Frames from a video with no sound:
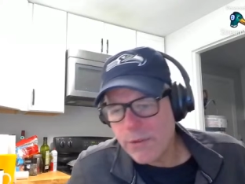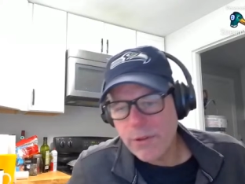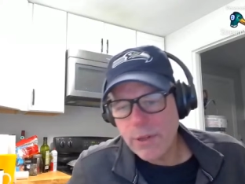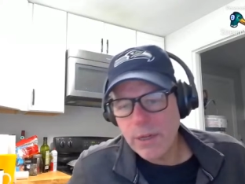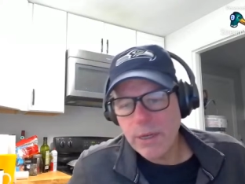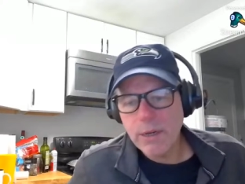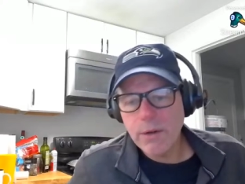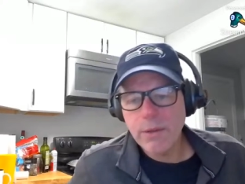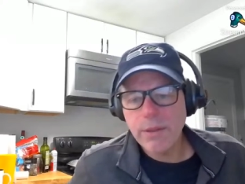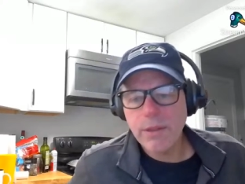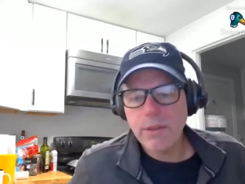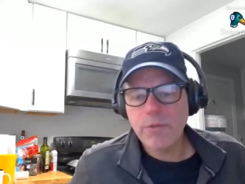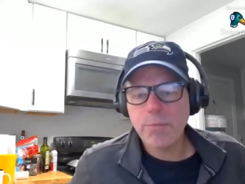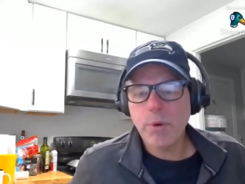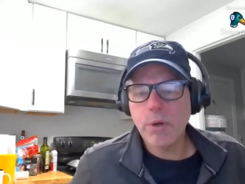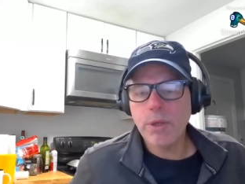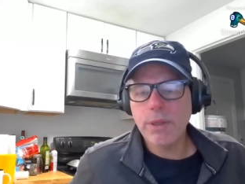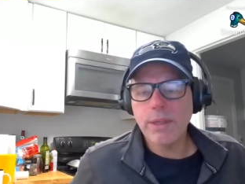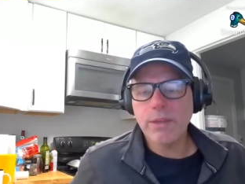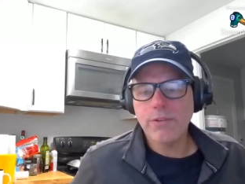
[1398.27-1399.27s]
I said, at this
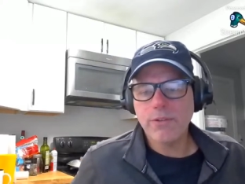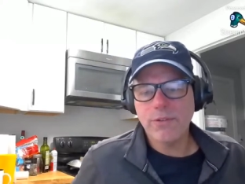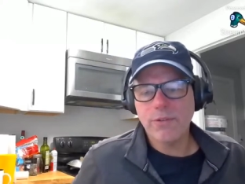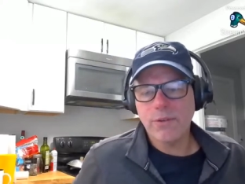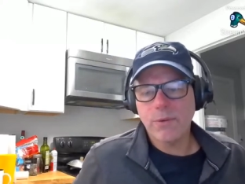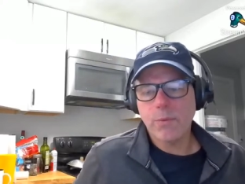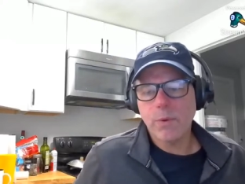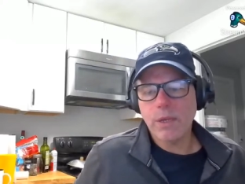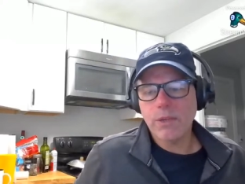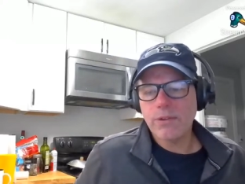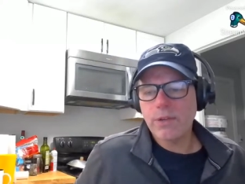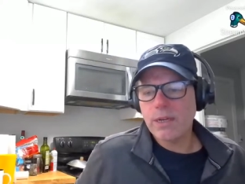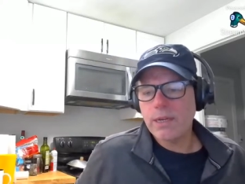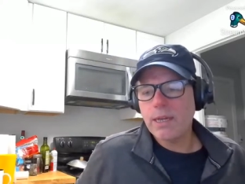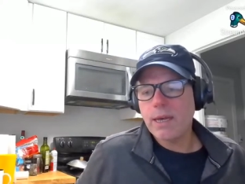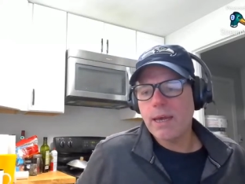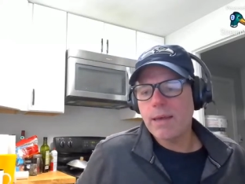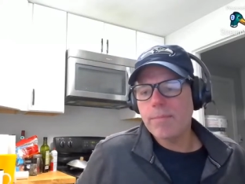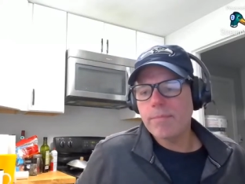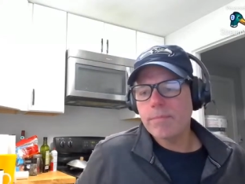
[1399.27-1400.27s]
point, this is a waste of
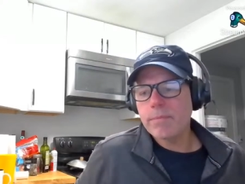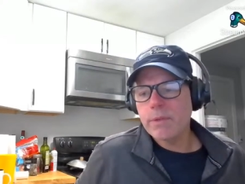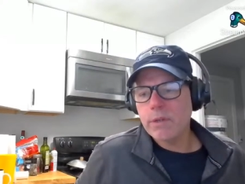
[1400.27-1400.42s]
time.